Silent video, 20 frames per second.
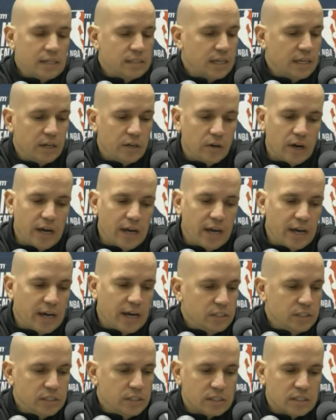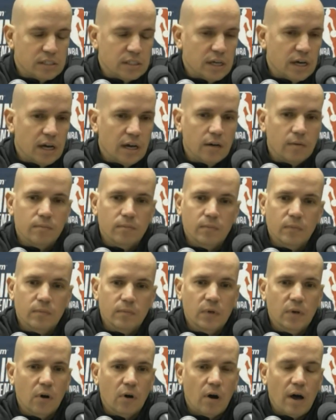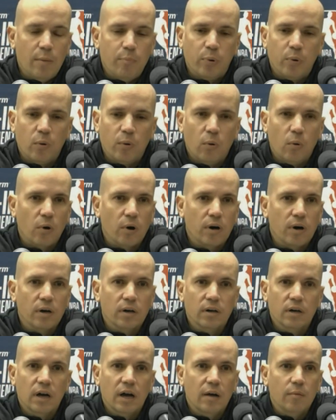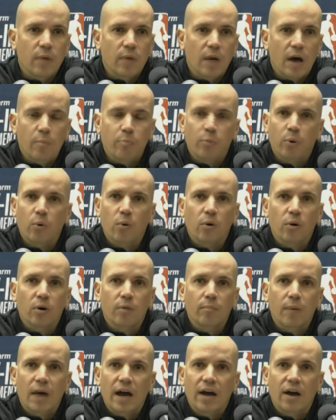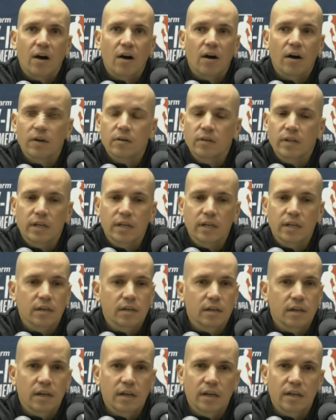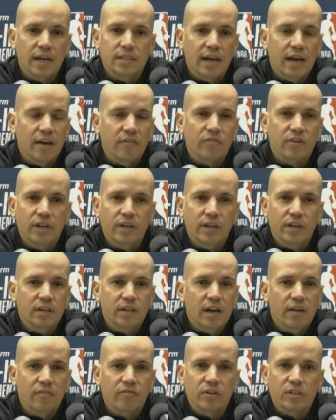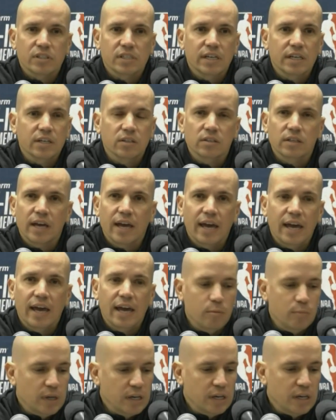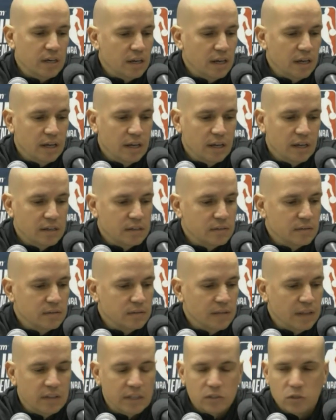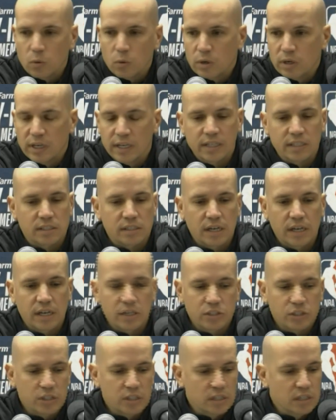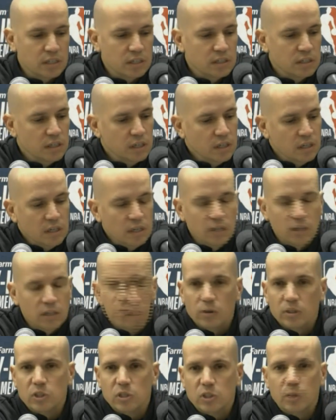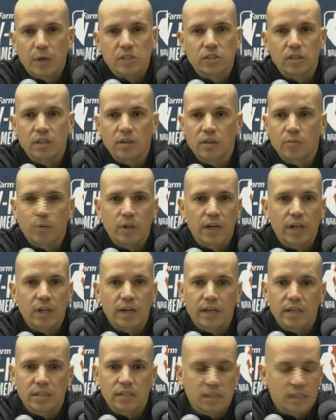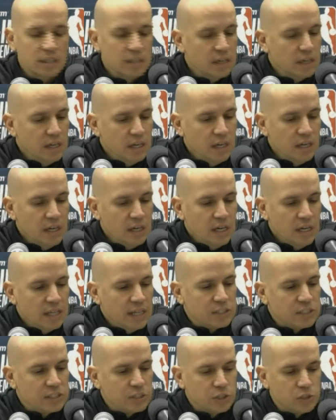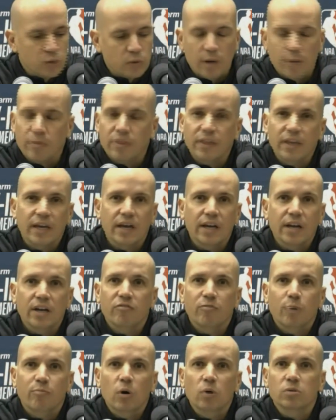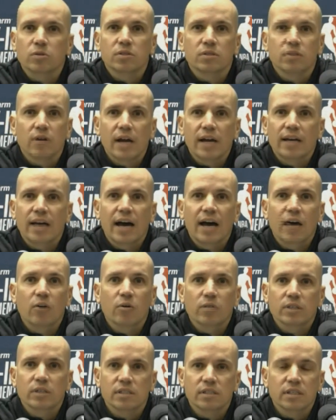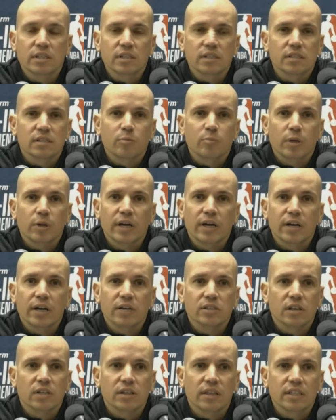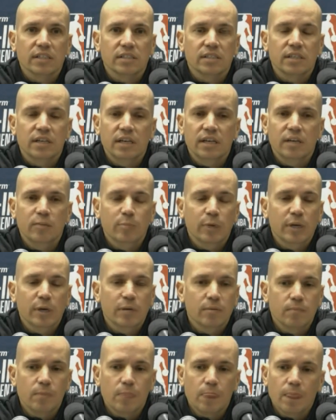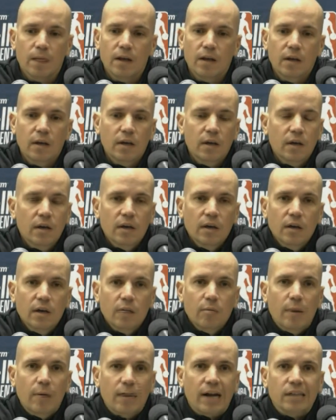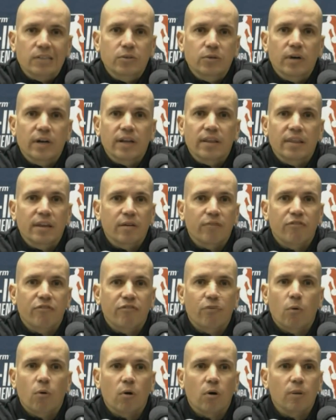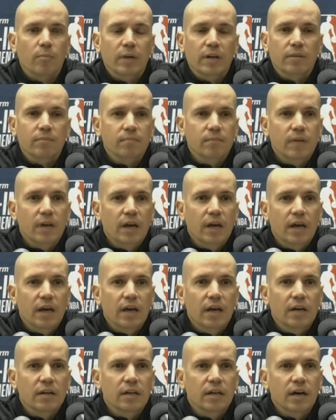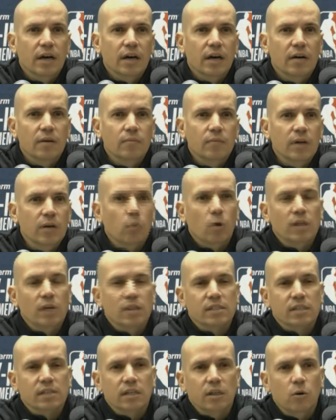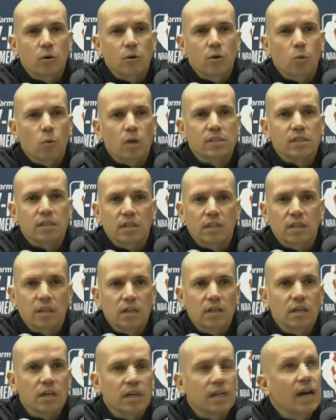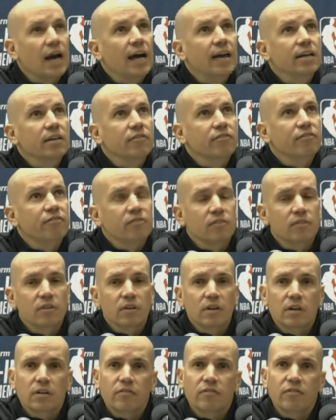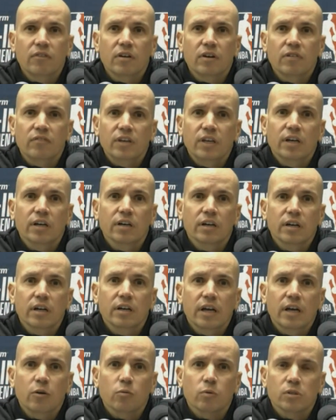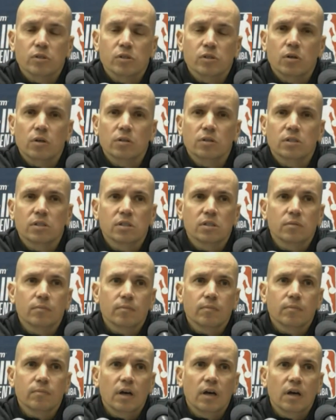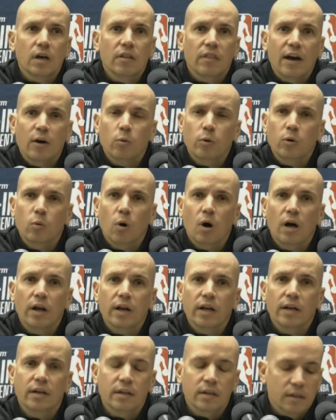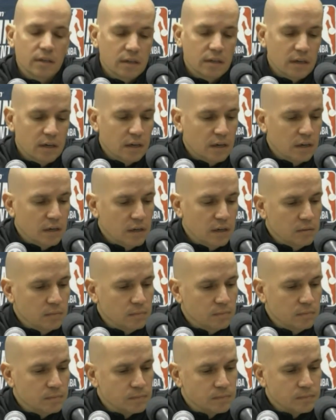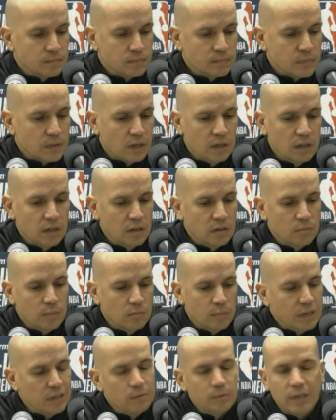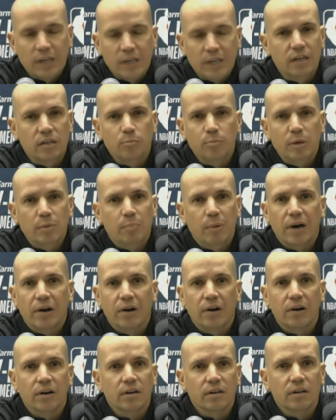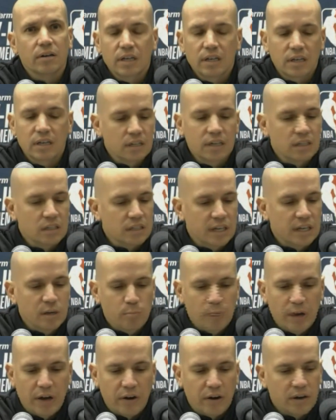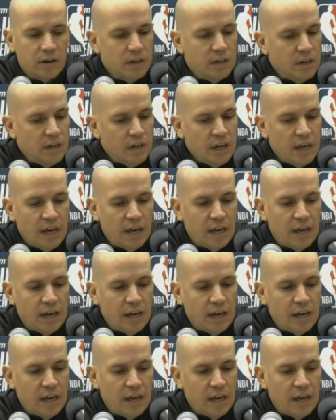I, I tell you, Greg, I just, uh, you know, I pour, I, I pour my heart in, into every, every single game and, and, and this organization and, you know, especially the players. And, and that's just what I'm thinking of most right now is, is the players on this team. And, man, I'd do anything for them. And, and, uh, and it wasn't, it wasn't the, the kind of, of, of year and, and results uh, that we wanted. Um, uh, but it'll get, it'll be better. It, it'll get better.